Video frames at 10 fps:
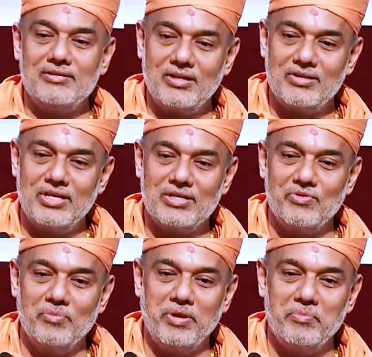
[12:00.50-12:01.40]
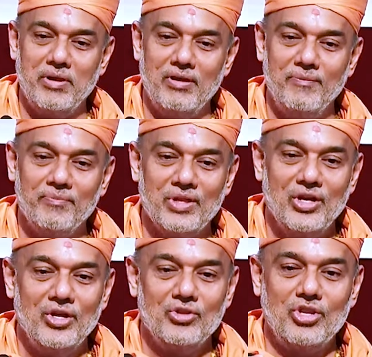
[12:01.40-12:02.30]
less successful people,
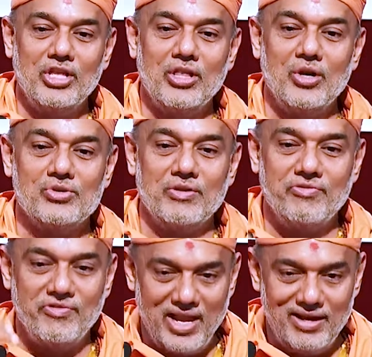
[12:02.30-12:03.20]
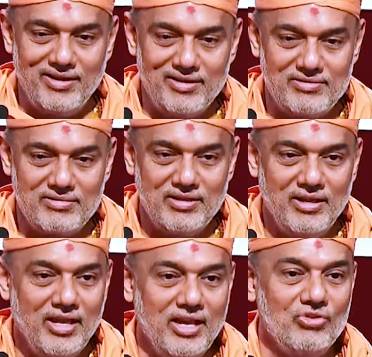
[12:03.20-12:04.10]
3,000 failures,
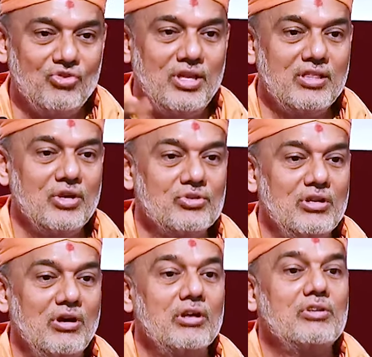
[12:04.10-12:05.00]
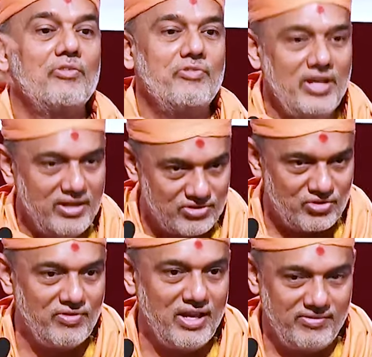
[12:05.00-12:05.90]
and 3,000 utter failures
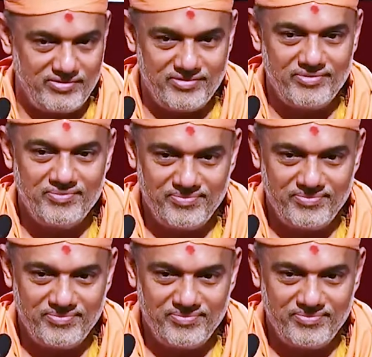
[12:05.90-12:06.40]
of life.